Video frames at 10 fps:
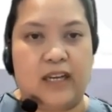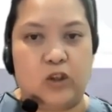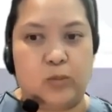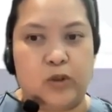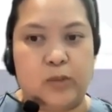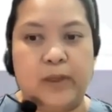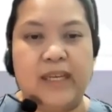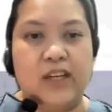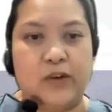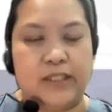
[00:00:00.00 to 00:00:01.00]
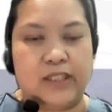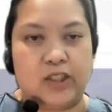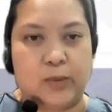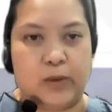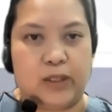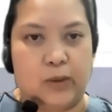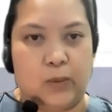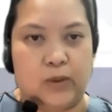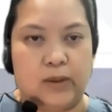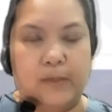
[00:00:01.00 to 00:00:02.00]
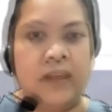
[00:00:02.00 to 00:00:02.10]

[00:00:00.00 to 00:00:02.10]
output by increasing the preload.